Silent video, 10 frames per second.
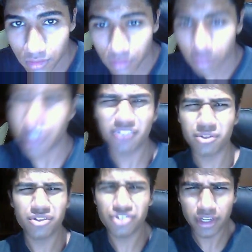
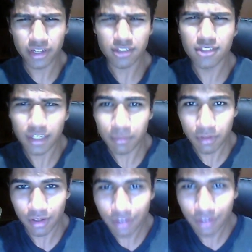Dinosaurs, chicken, the same
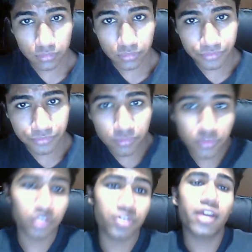thing.
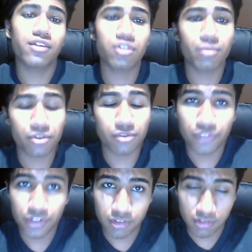So dinosaur bones were
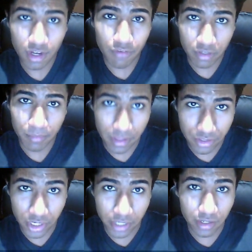first discovered by the
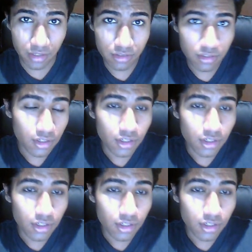Chinese